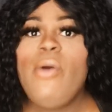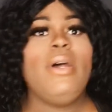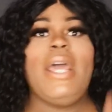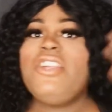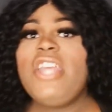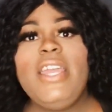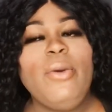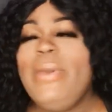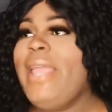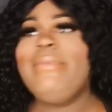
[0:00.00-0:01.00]
Or like
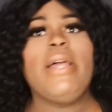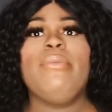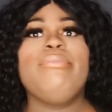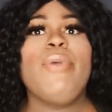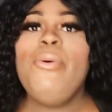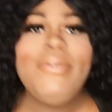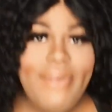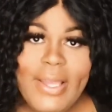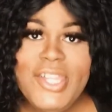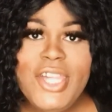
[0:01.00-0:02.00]
Shayna, we ain't, like, who the
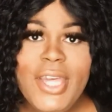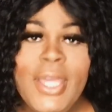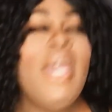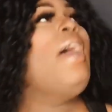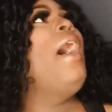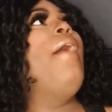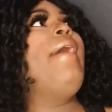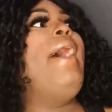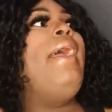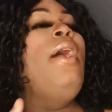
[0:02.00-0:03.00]
fuck is she,
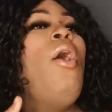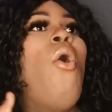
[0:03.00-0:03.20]
okay?